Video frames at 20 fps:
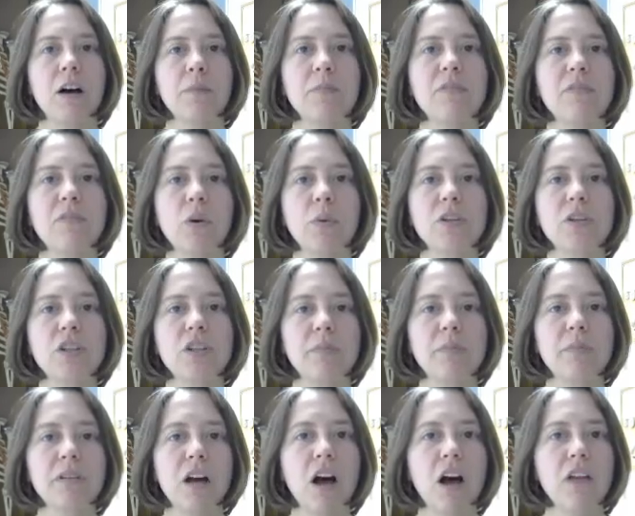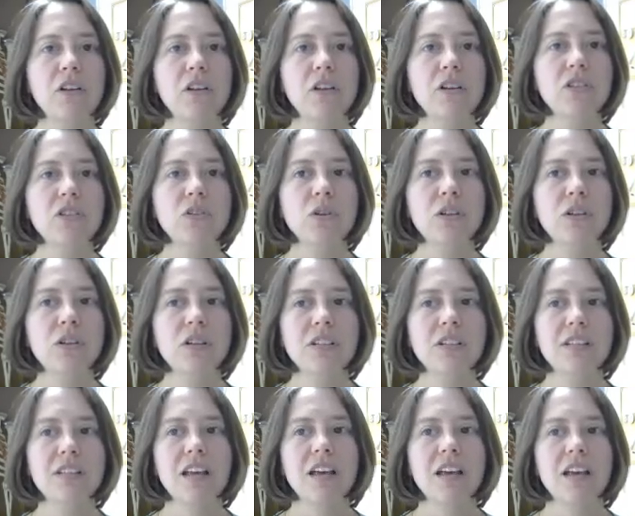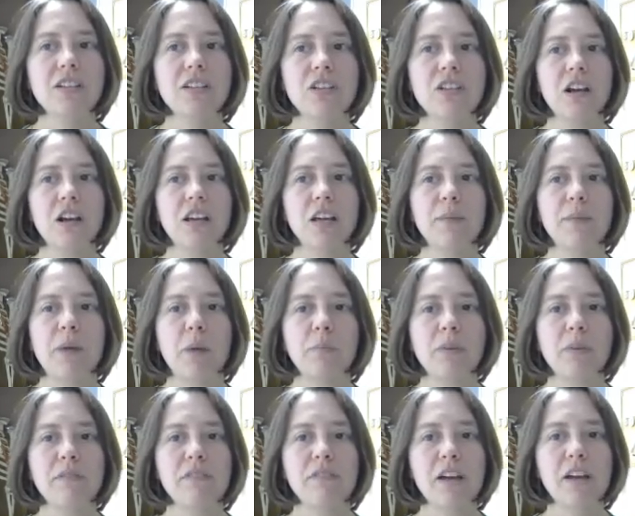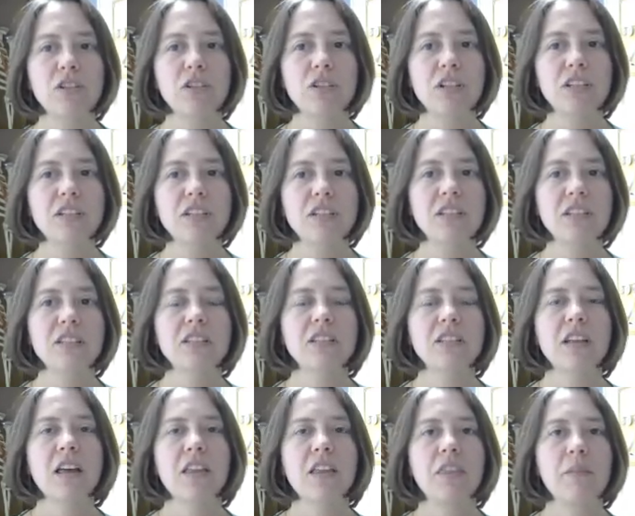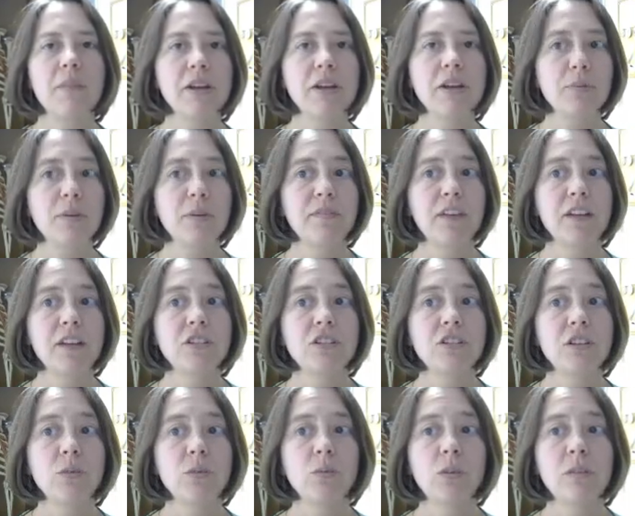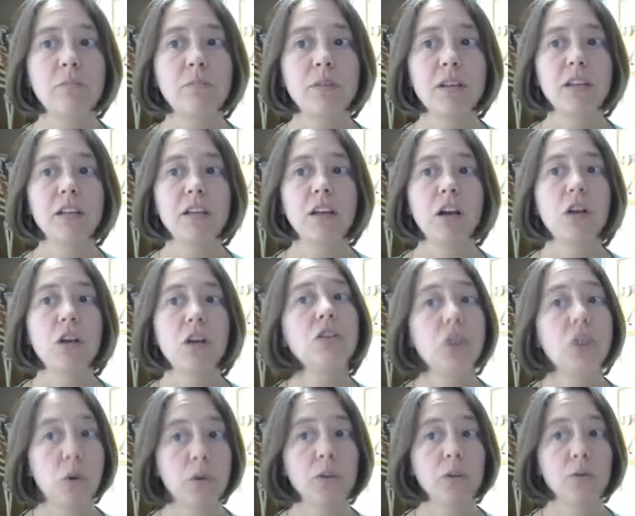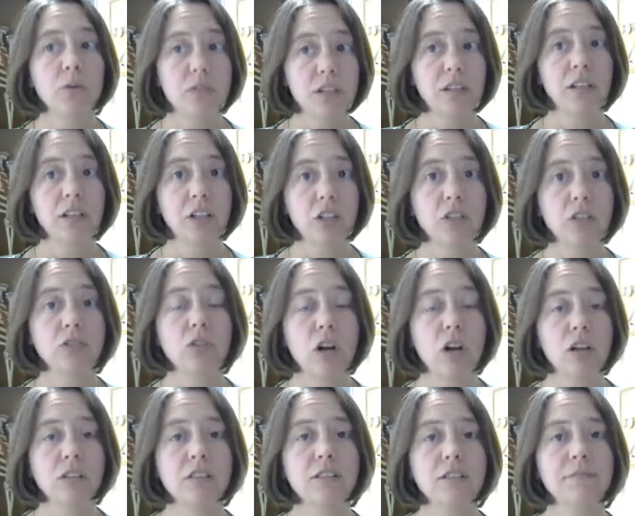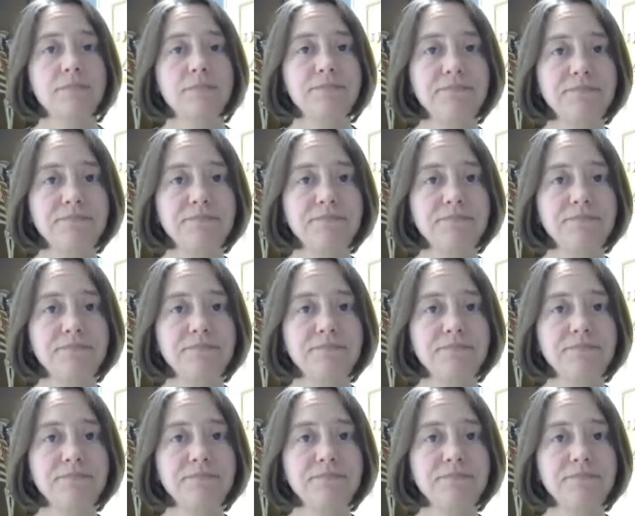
Before we jump into other disorders, talking about prevention, the major prevention would be don't use illegal drugs.